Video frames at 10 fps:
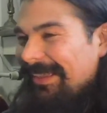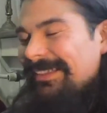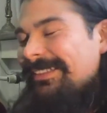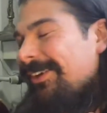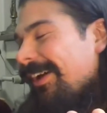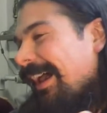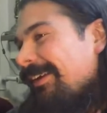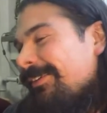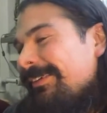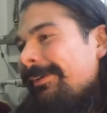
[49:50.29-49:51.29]
So I
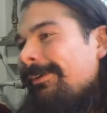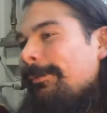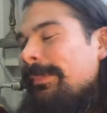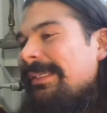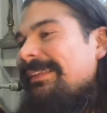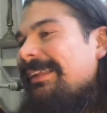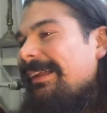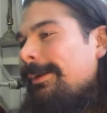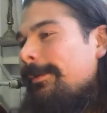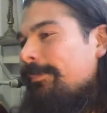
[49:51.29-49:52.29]
don't know. I mean,
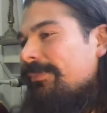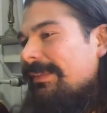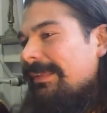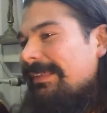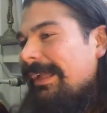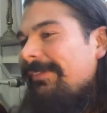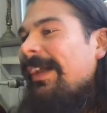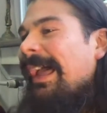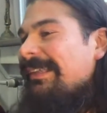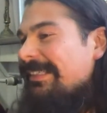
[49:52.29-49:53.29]
I've
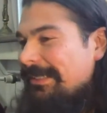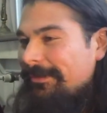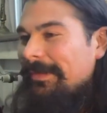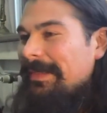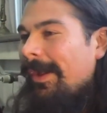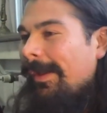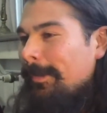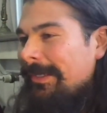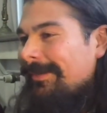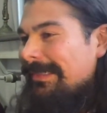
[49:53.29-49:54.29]
had these
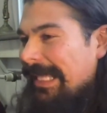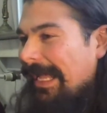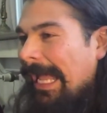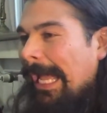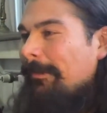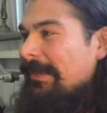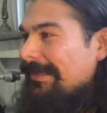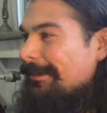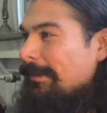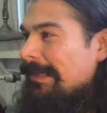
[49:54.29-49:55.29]
phenomena that happen
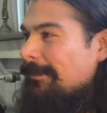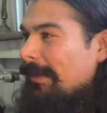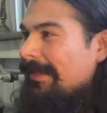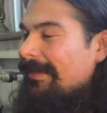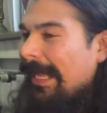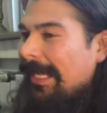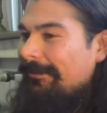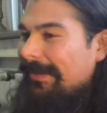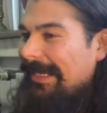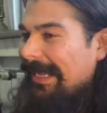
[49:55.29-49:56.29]
to me in my
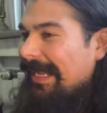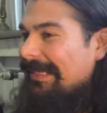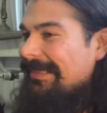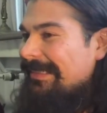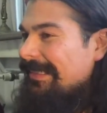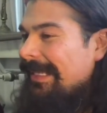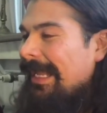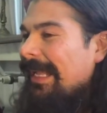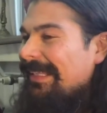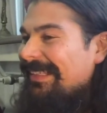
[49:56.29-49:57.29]
life that I just
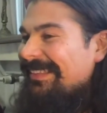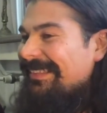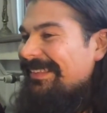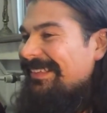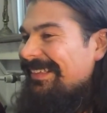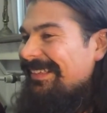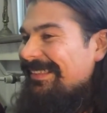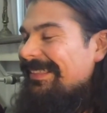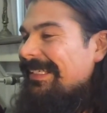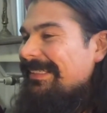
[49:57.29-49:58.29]
can't
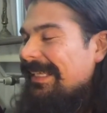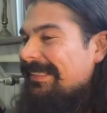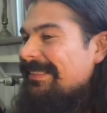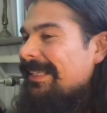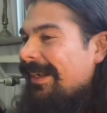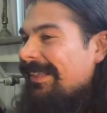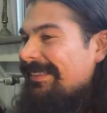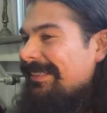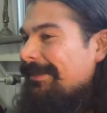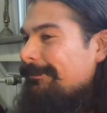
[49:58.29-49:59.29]
think that
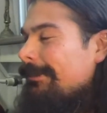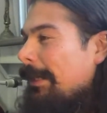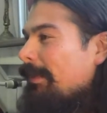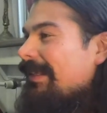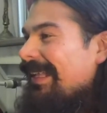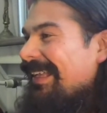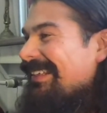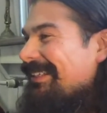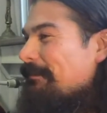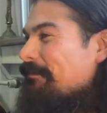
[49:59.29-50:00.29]
science can replicate
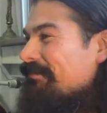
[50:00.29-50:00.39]
it